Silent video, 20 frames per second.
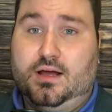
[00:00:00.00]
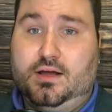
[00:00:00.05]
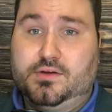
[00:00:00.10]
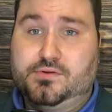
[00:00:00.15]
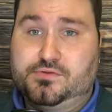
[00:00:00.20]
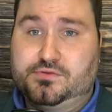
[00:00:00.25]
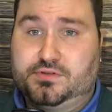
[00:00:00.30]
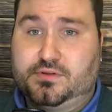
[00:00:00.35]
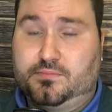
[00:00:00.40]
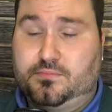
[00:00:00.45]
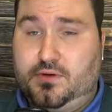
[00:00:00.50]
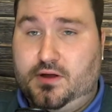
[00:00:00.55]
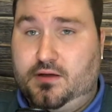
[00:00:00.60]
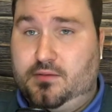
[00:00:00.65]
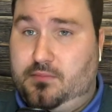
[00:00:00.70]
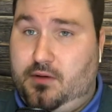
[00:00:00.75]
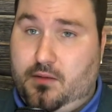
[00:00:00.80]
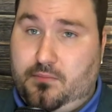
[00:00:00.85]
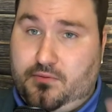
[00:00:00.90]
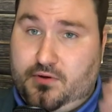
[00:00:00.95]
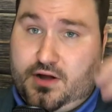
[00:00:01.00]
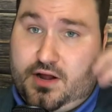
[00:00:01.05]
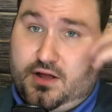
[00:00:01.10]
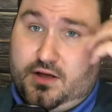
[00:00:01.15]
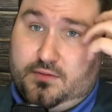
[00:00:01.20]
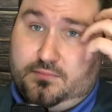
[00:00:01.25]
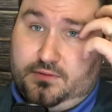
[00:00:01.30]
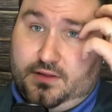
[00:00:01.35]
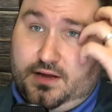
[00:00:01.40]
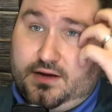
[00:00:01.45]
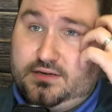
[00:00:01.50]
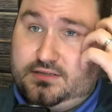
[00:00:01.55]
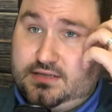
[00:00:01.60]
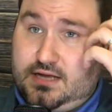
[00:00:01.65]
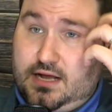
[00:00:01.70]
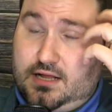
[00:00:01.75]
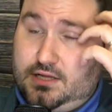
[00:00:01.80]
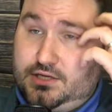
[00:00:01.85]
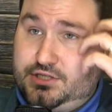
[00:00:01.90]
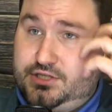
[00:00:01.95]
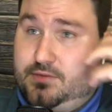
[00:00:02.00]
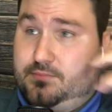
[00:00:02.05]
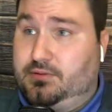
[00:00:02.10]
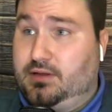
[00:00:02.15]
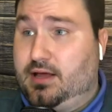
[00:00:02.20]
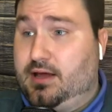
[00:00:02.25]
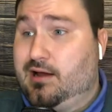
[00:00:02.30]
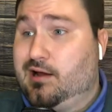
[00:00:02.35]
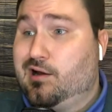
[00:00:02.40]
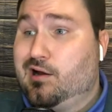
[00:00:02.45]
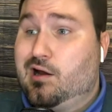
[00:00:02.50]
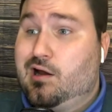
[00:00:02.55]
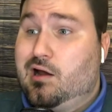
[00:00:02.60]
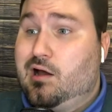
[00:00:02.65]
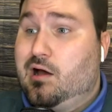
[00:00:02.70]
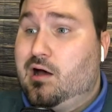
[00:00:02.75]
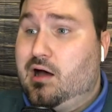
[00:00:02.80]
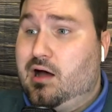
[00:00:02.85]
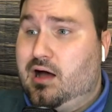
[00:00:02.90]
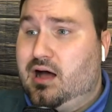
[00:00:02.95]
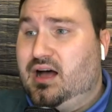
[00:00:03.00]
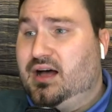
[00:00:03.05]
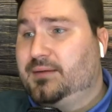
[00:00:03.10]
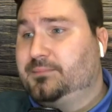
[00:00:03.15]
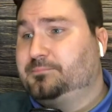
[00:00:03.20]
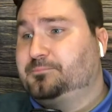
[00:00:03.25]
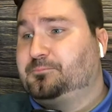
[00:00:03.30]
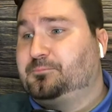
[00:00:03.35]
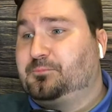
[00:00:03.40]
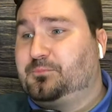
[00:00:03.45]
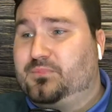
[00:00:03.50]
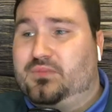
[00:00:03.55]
who's a pretty good player, scholarship player. I'm